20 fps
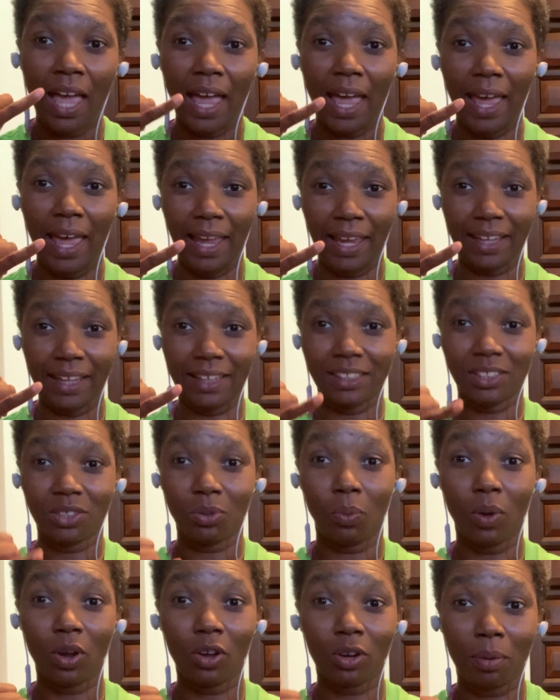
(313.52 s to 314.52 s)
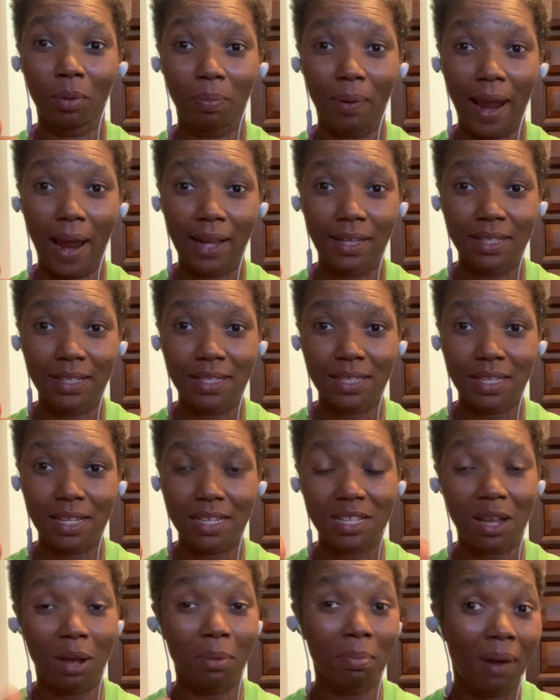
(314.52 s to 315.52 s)
And we're going to practice
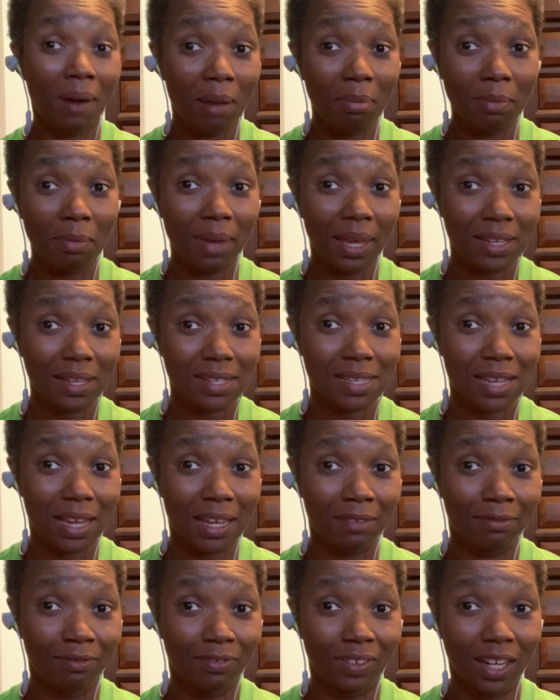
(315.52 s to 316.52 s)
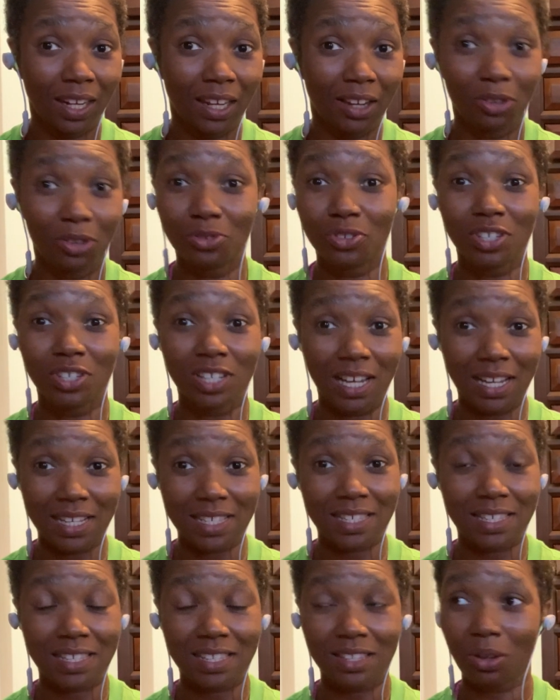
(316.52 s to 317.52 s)
this. I'll probably make a second video
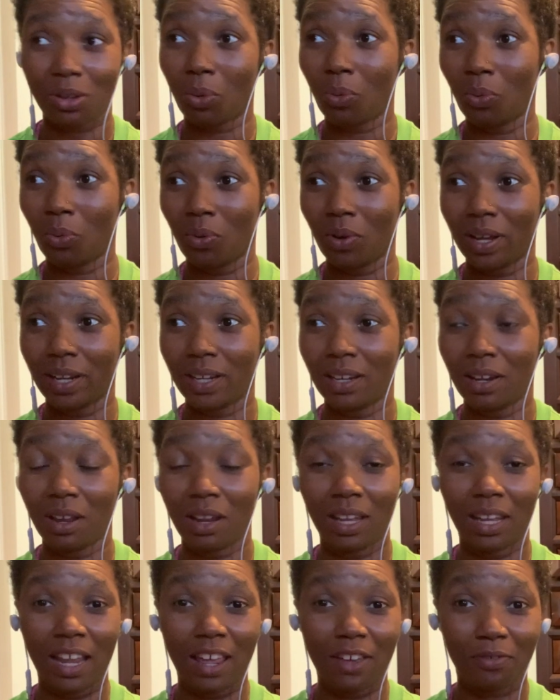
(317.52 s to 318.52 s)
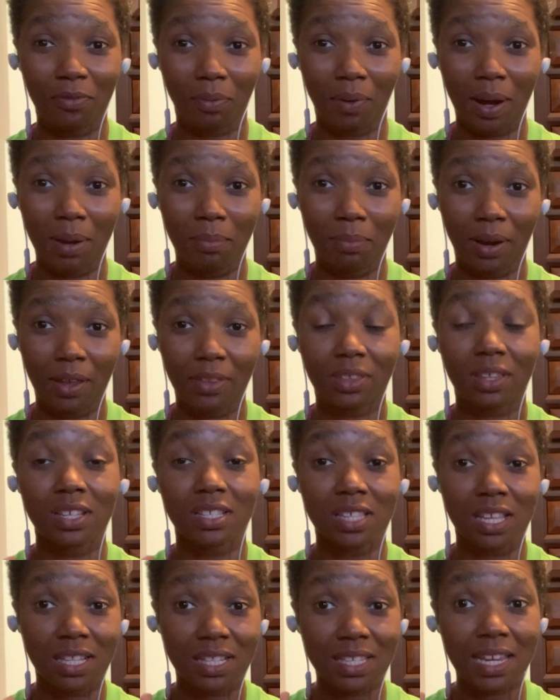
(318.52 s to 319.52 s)
just on left, right breath
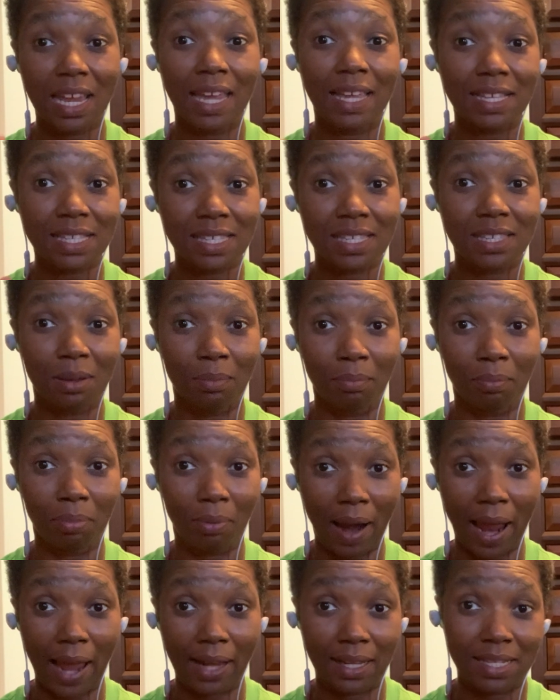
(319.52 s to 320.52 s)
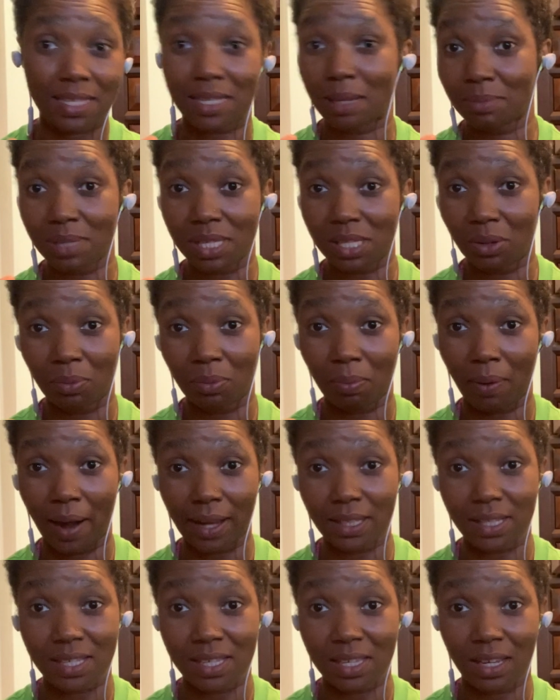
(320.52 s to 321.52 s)
because it takes some practice. I'm still
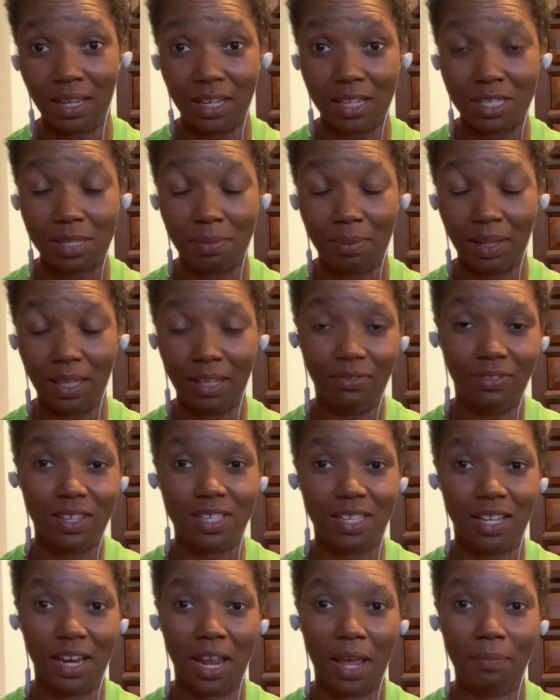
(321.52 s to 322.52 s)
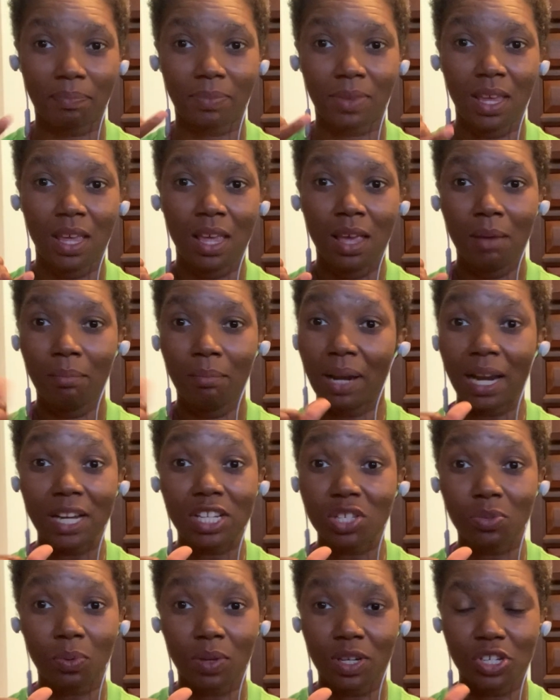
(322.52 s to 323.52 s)
practicing this, believe this or not. But I
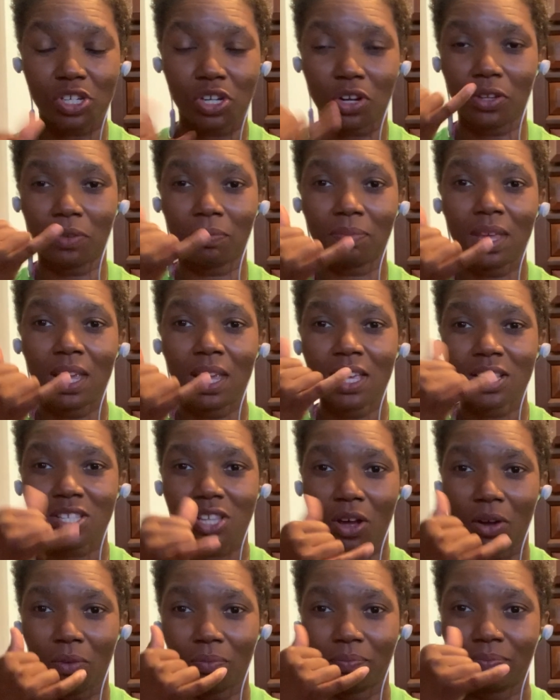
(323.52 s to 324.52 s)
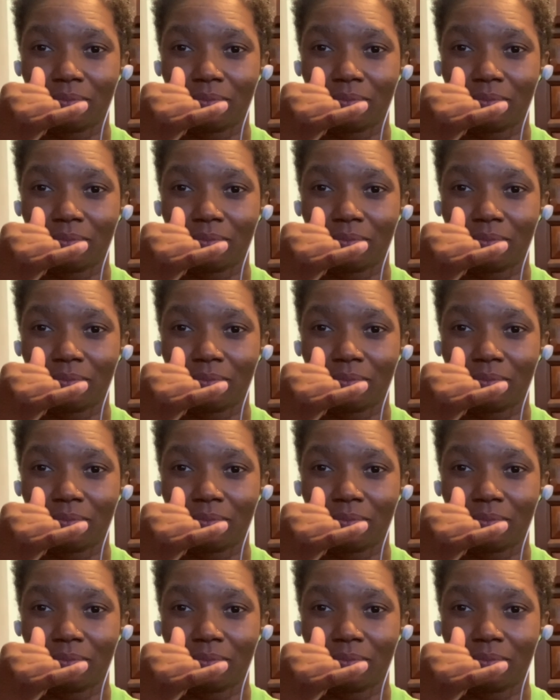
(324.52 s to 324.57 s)
just want to show you. So